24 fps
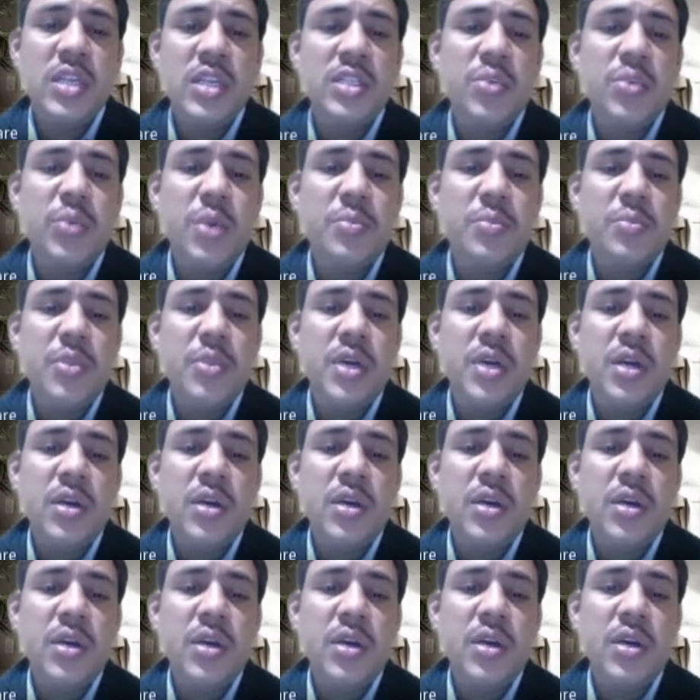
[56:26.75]
of the
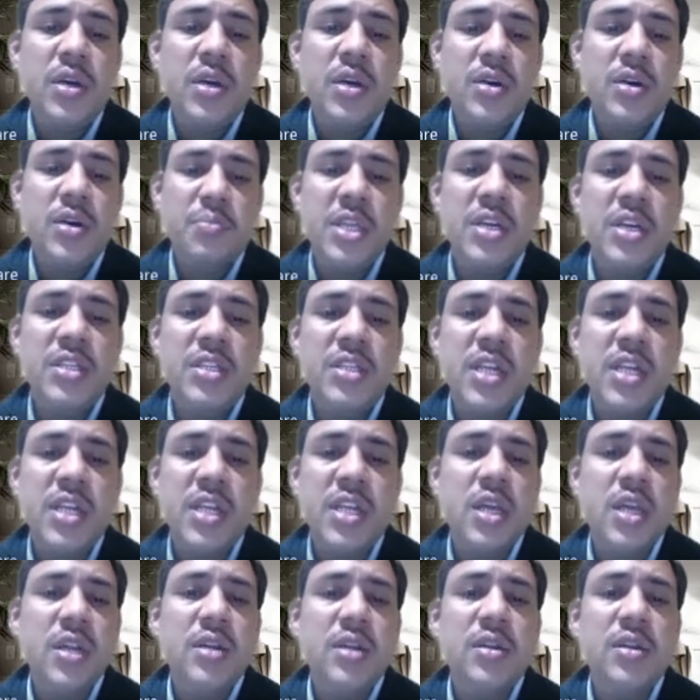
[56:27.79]
methods are there.